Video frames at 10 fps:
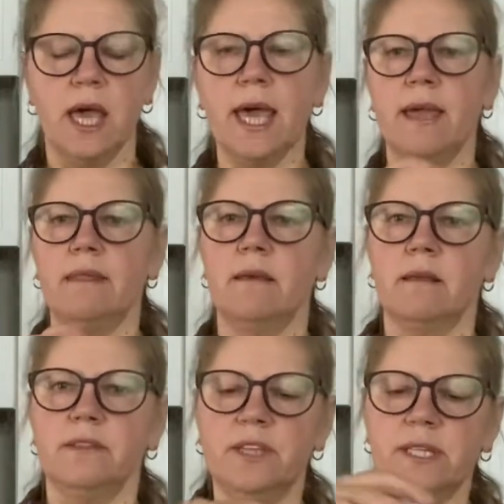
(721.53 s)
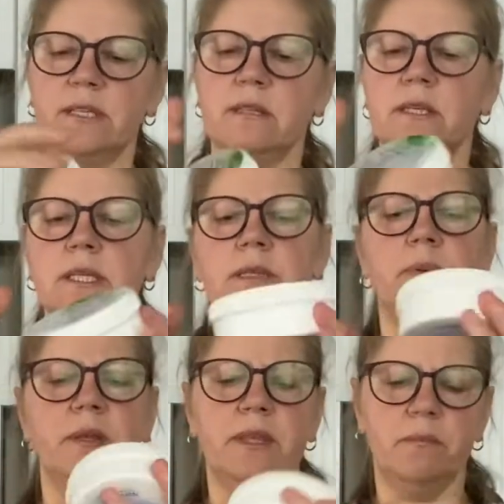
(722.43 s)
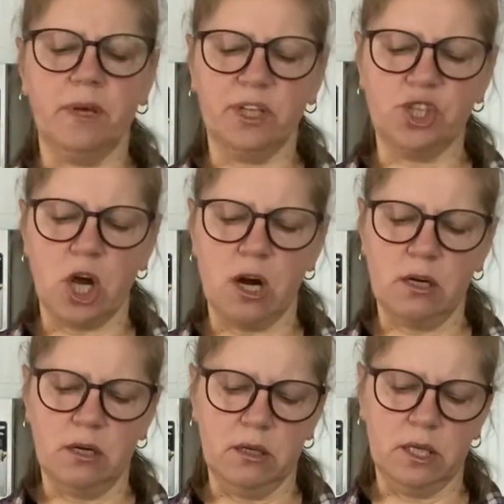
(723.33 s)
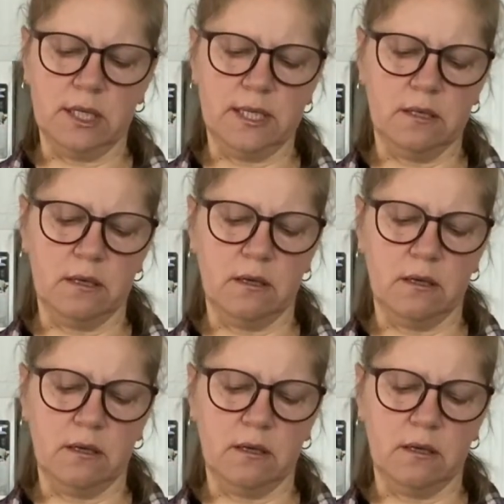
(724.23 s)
And this is pretty big jar. It's